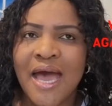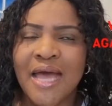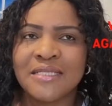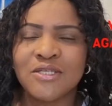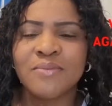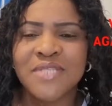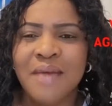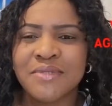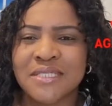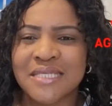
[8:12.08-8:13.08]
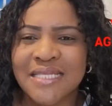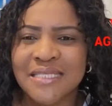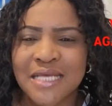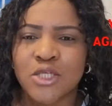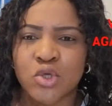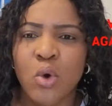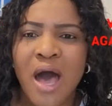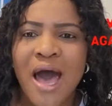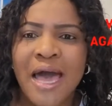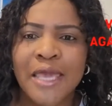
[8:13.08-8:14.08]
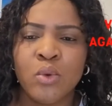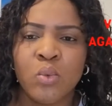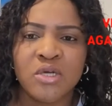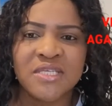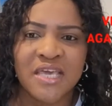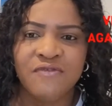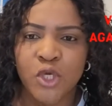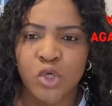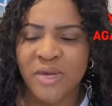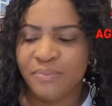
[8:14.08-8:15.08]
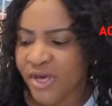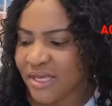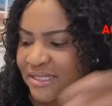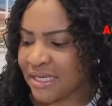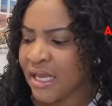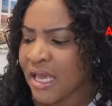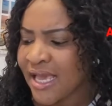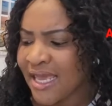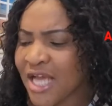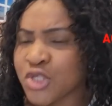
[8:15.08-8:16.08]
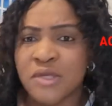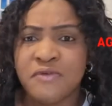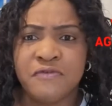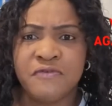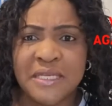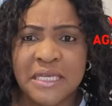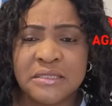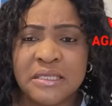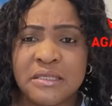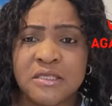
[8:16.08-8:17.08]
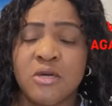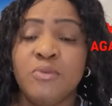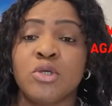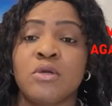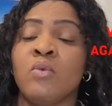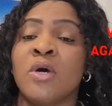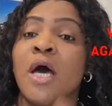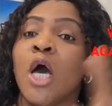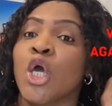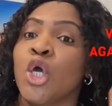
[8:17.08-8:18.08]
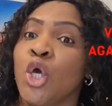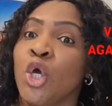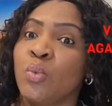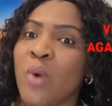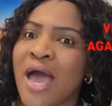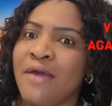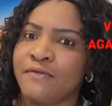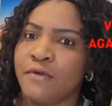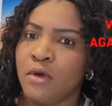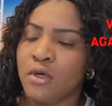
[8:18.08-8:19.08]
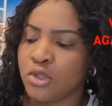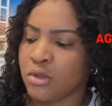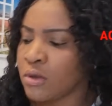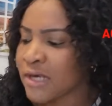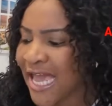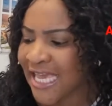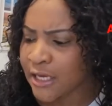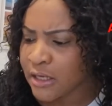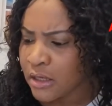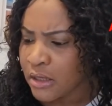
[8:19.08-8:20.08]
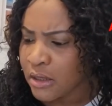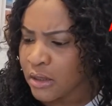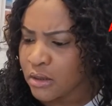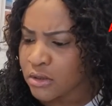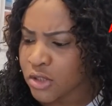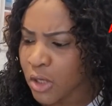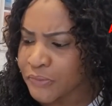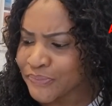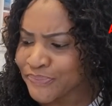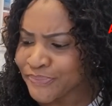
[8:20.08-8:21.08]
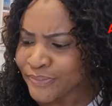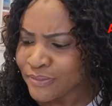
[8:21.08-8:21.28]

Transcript: And sometimes the standards are so high, you wonder if a human person can actually fit into the description of what a good wife should look like. So,